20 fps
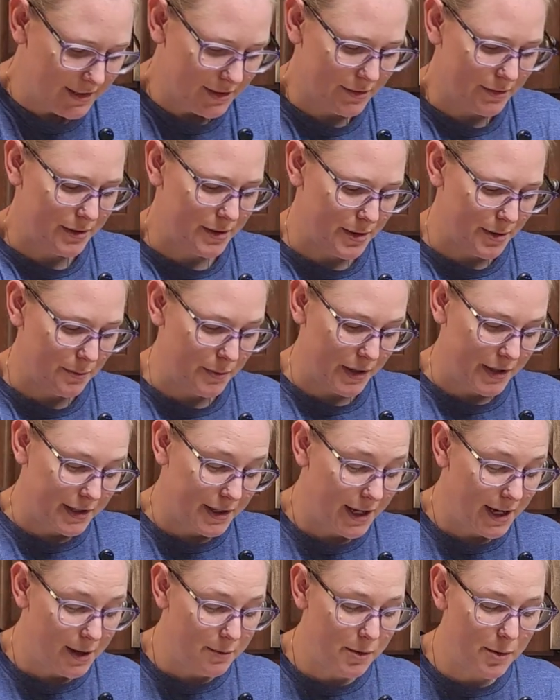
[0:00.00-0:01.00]
All right, my
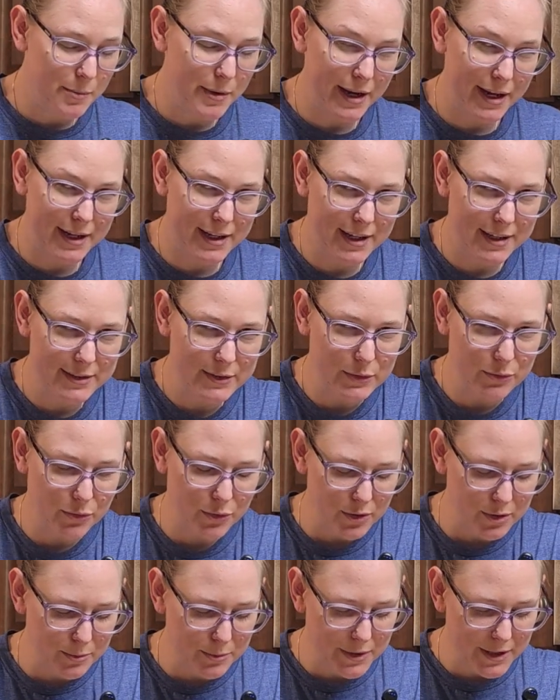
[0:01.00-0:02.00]
cameraman has
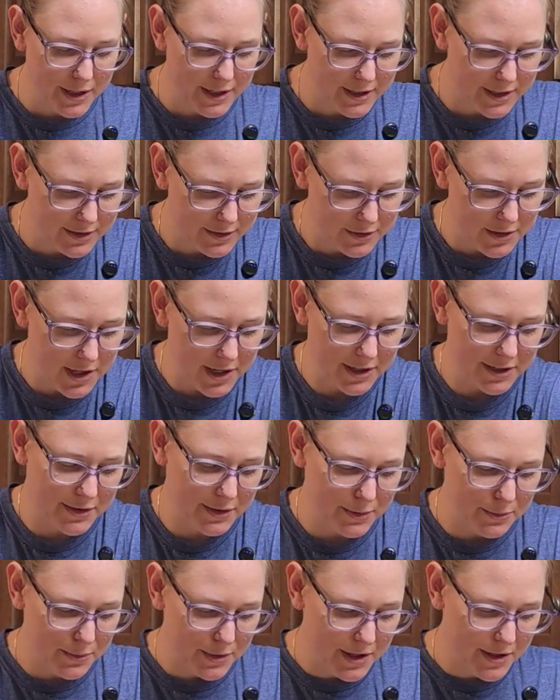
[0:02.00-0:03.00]
informed me I can lock
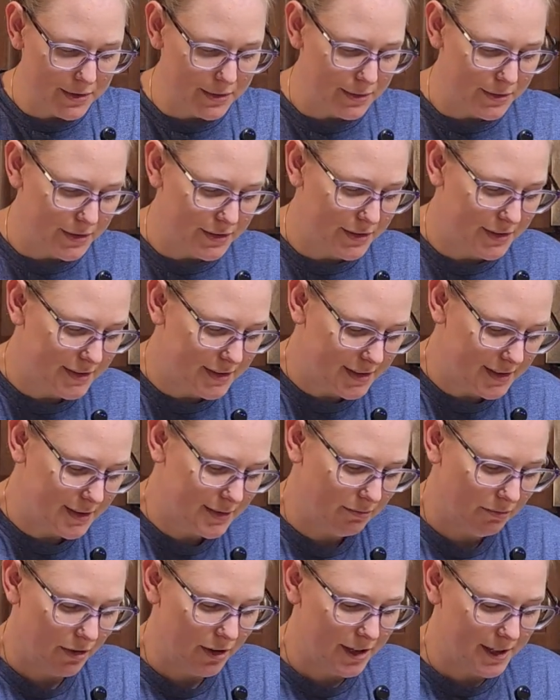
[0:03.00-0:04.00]
the wheels.
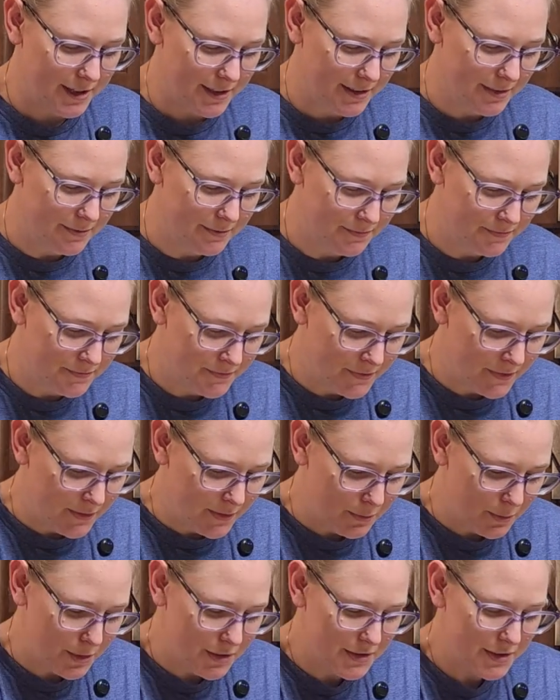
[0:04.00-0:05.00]
It's fine,
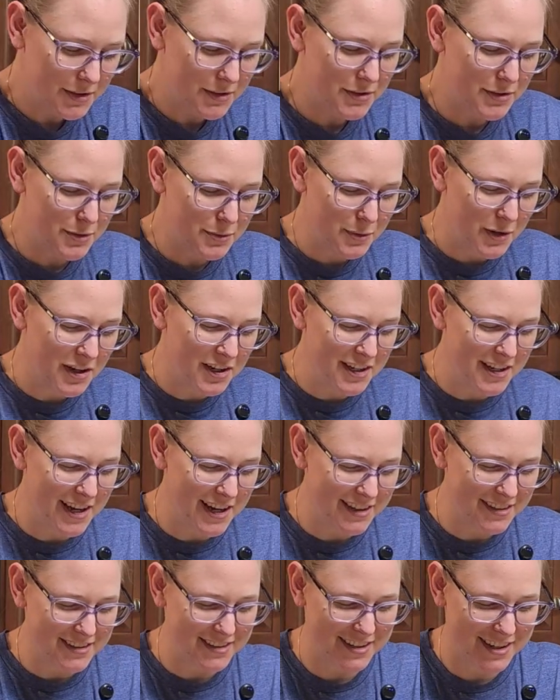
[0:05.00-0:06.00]
but it's such a small
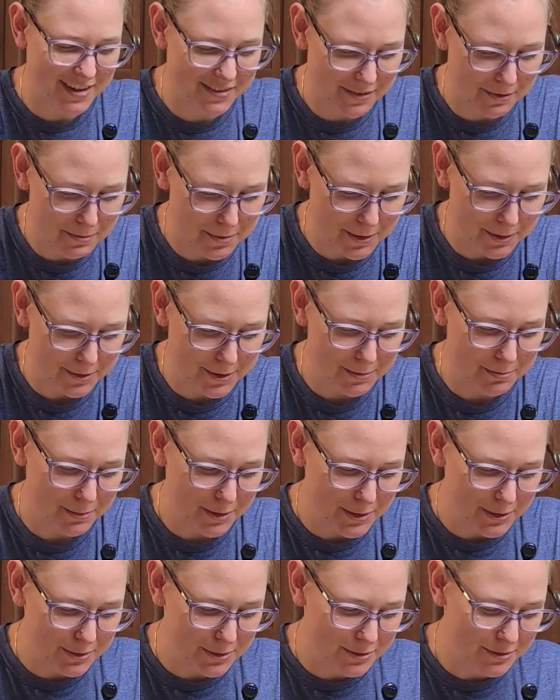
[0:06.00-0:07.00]
kitchen, I won't be able to
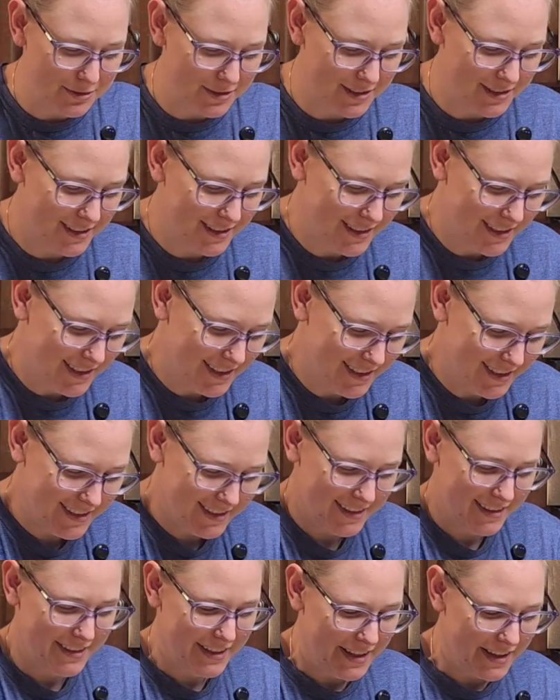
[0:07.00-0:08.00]
move.
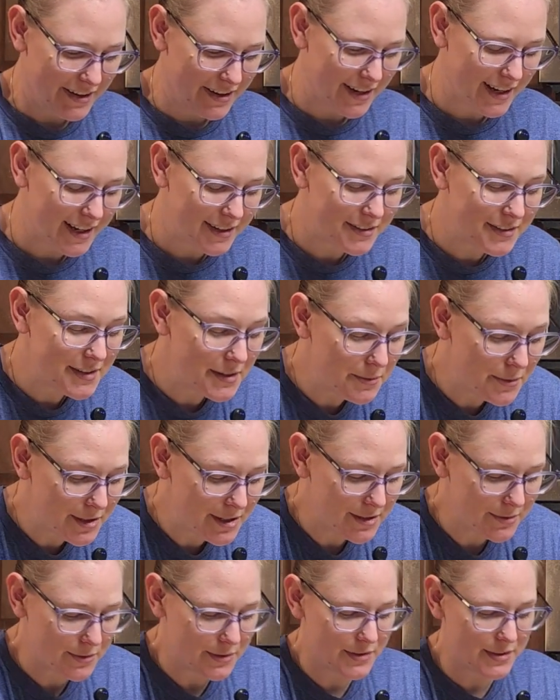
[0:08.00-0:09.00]
All right, I see what
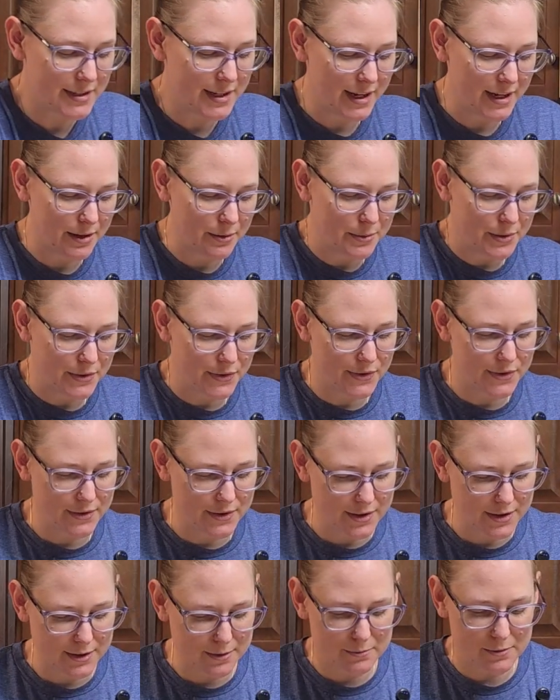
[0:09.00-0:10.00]
it was saying with
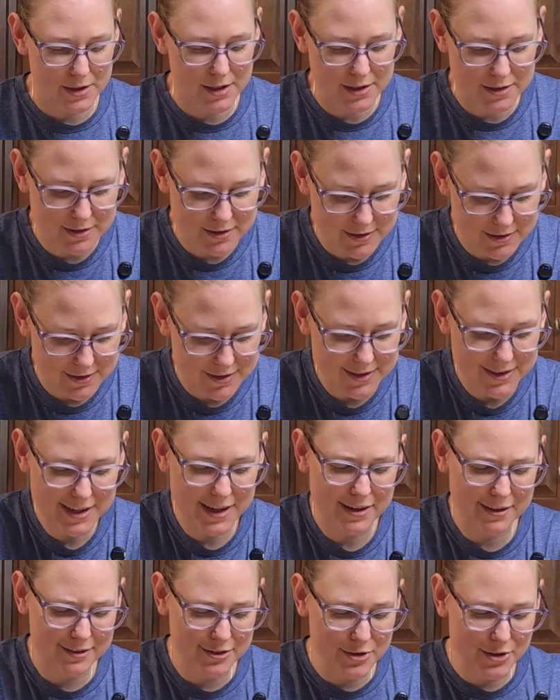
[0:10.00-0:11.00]
it.
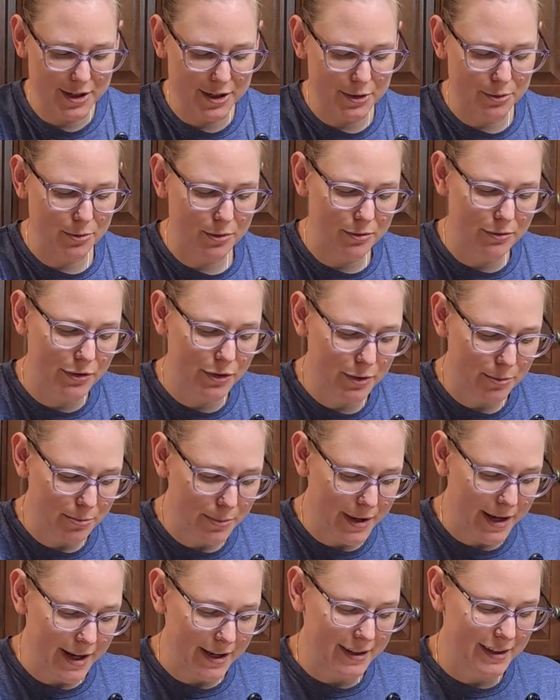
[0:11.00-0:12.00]
Yeah, trying to revert
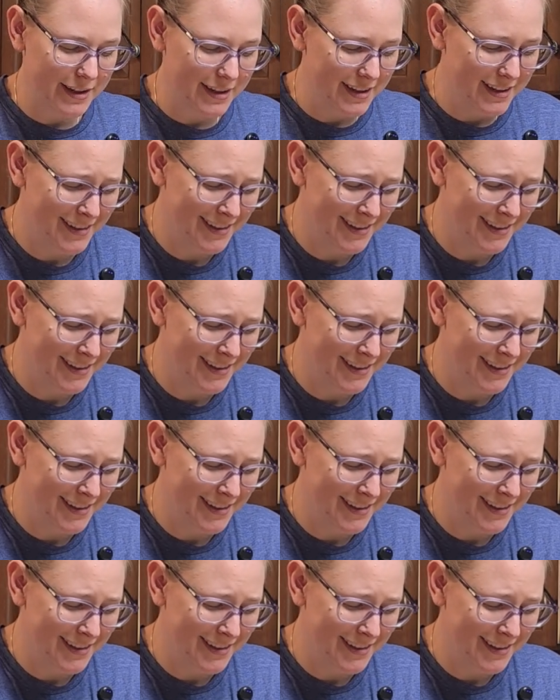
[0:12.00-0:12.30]
back.